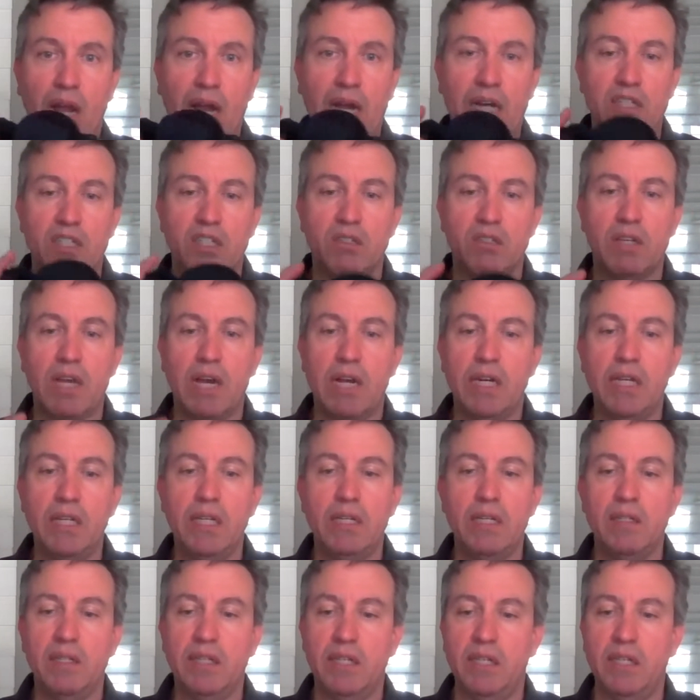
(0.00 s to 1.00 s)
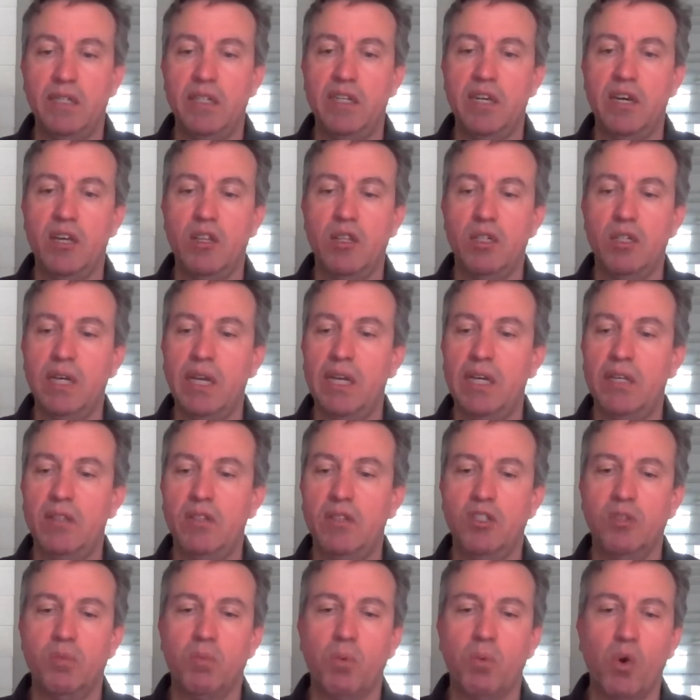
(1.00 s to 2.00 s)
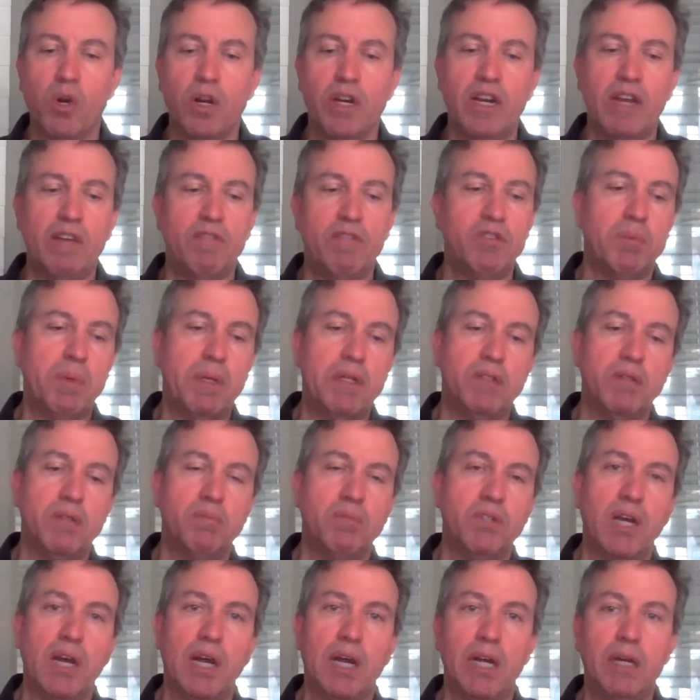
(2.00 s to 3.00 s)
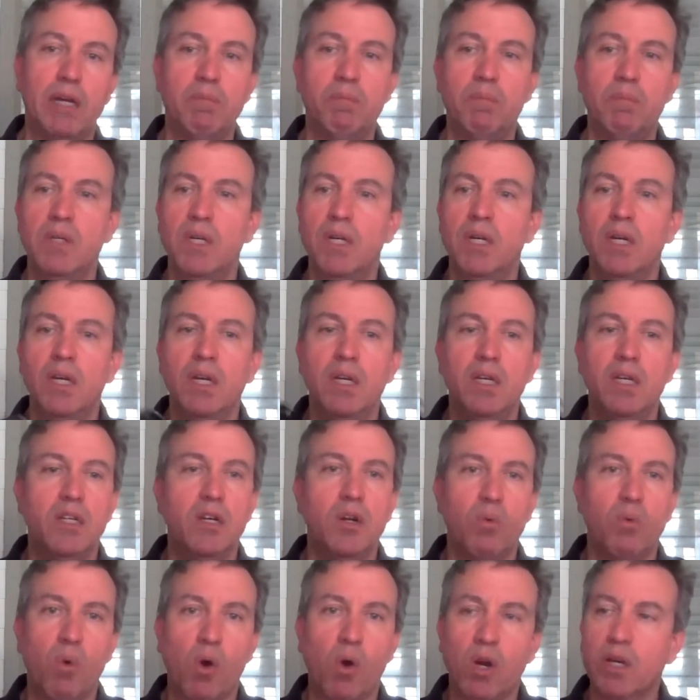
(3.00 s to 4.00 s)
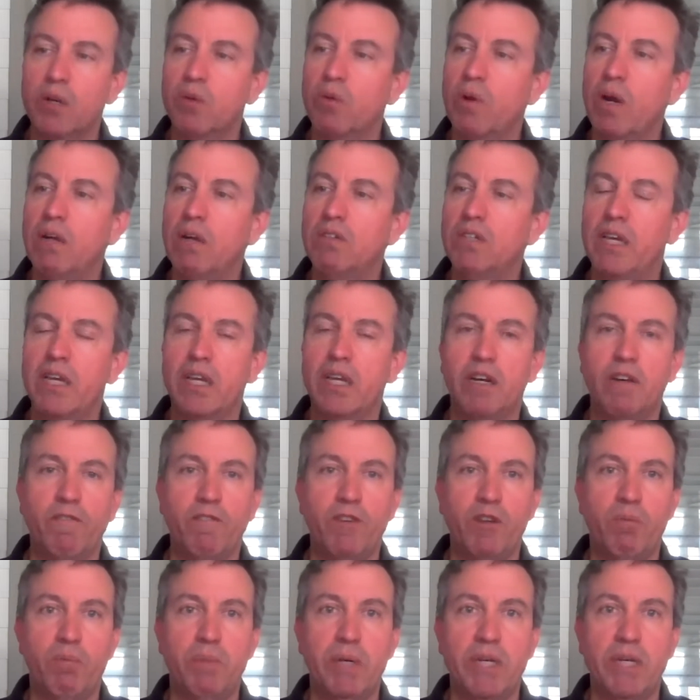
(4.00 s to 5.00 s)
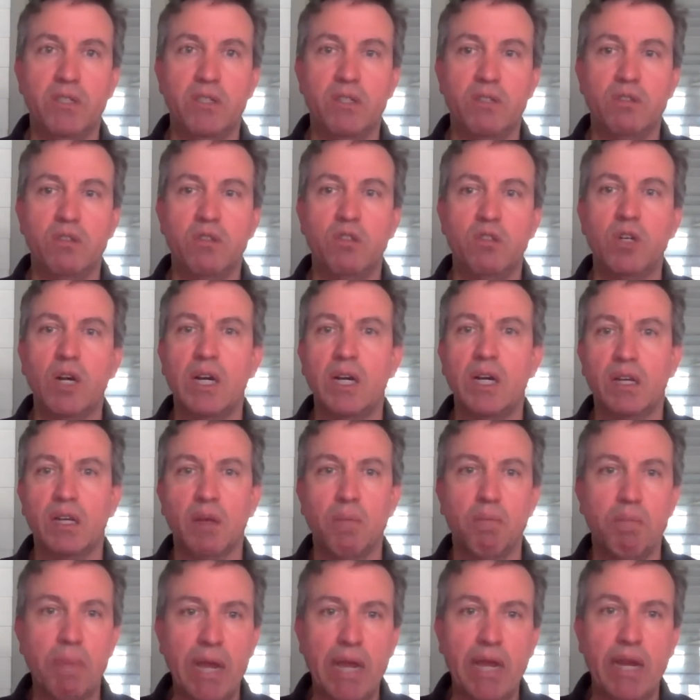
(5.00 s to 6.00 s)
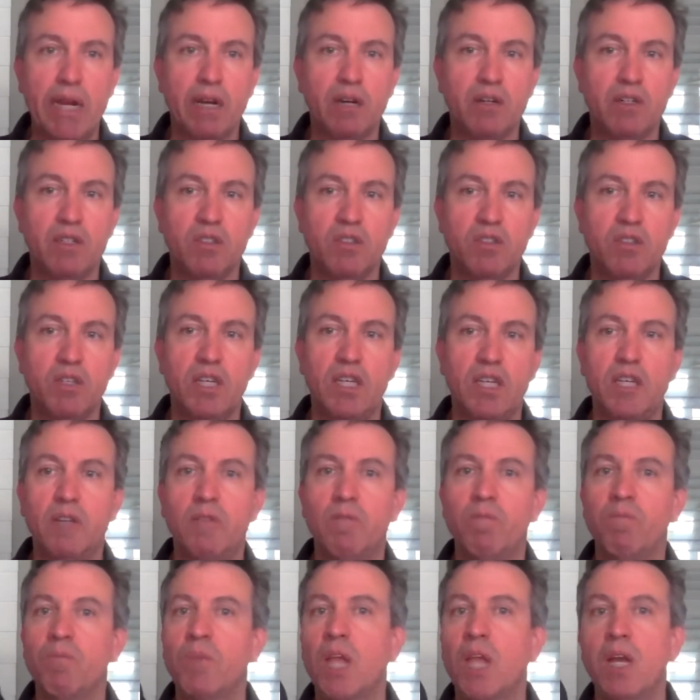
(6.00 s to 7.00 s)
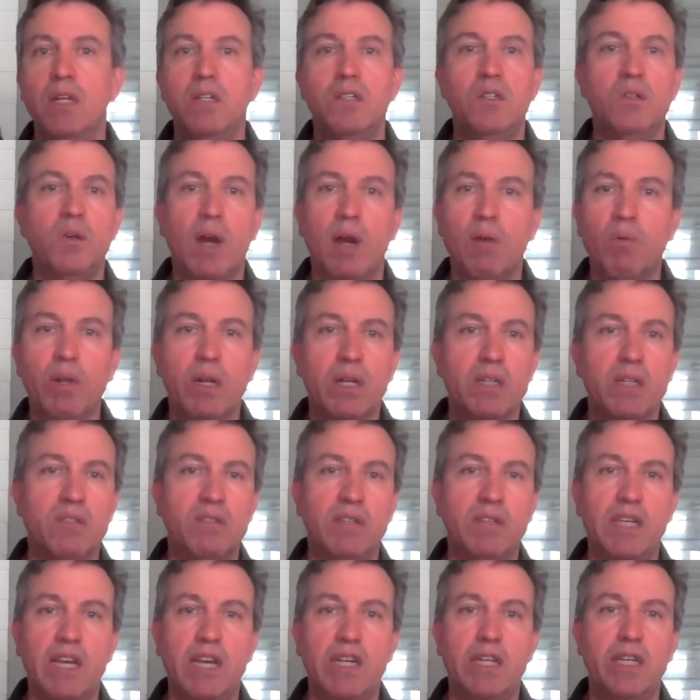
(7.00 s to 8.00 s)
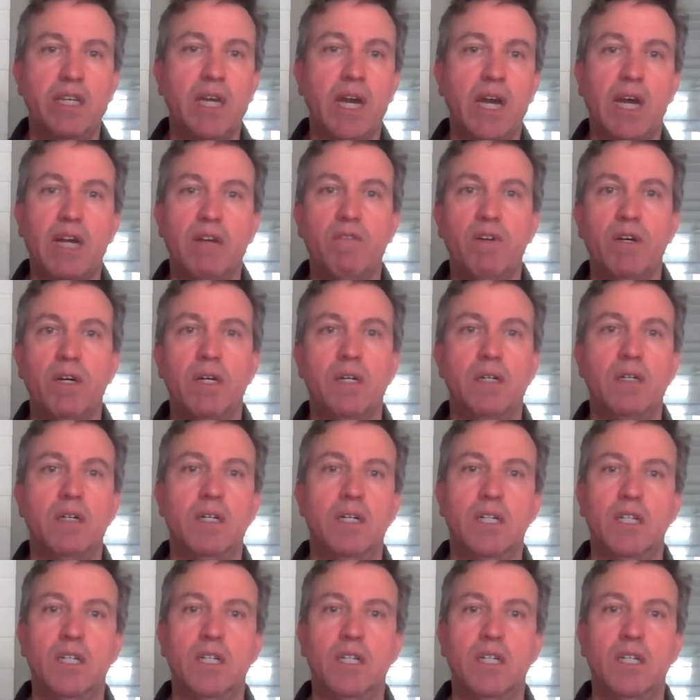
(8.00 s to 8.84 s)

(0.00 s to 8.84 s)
I just got it in the other day, and this morning I've spent some time, walking around, taking a few pictures, trying to compare to see, do I really see any kind of a